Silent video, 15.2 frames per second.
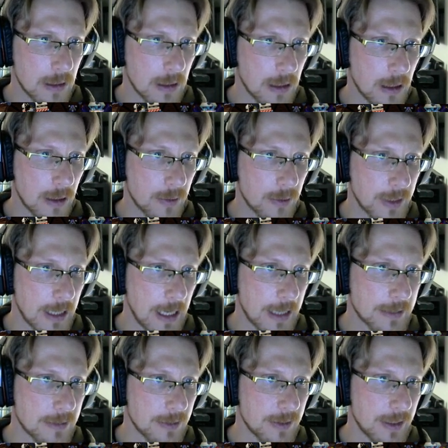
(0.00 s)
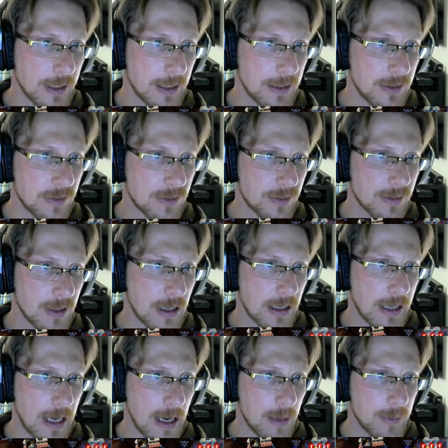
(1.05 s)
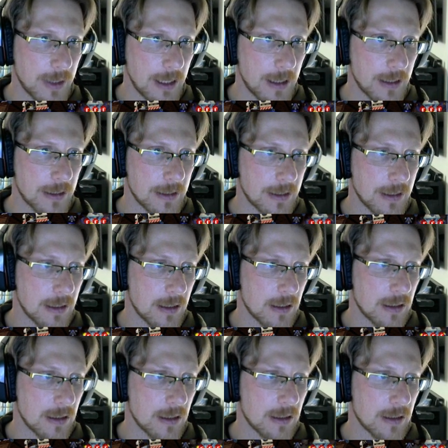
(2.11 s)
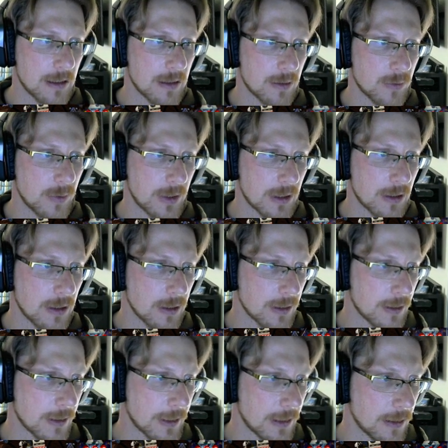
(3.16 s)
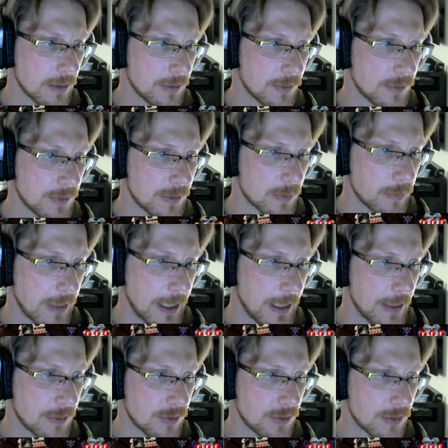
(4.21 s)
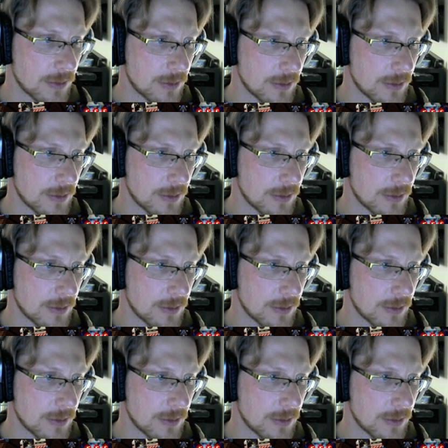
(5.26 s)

Our reactor is not happy. We're clearly going to lose this match.